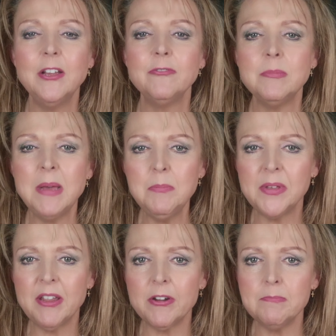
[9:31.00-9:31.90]

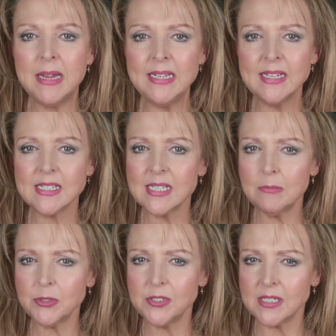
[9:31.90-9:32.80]
Remember, there are many
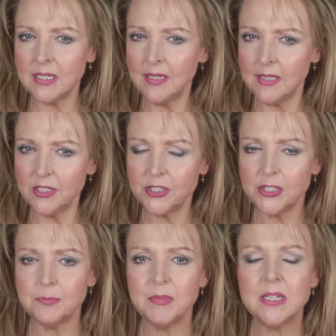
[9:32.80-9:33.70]
exceptions in
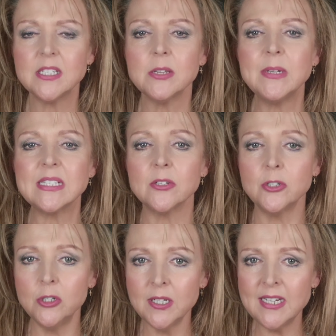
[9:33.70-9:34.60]
English, so it's a
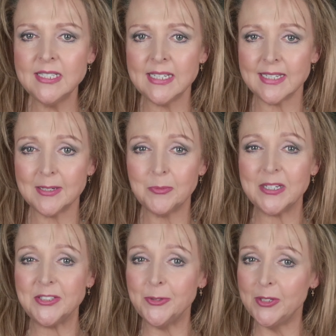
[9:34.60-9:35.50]
good idea
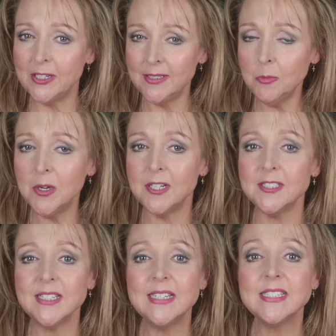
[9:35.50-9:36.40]
when you learn a
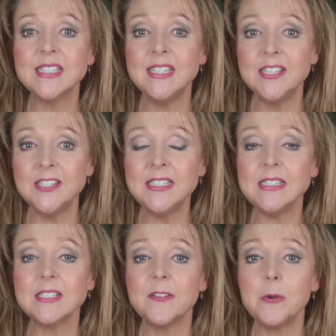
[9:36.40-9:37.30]
word to learn
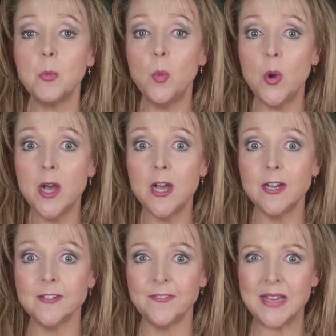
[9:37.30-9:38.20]
its
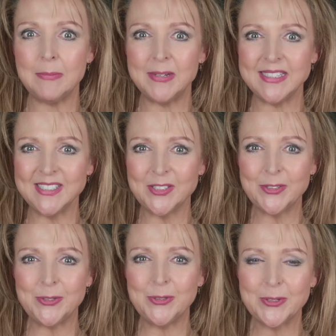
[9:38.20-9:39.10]
word family
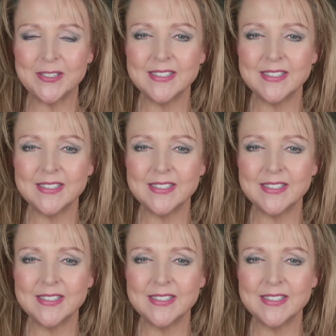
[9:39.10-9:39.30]
too.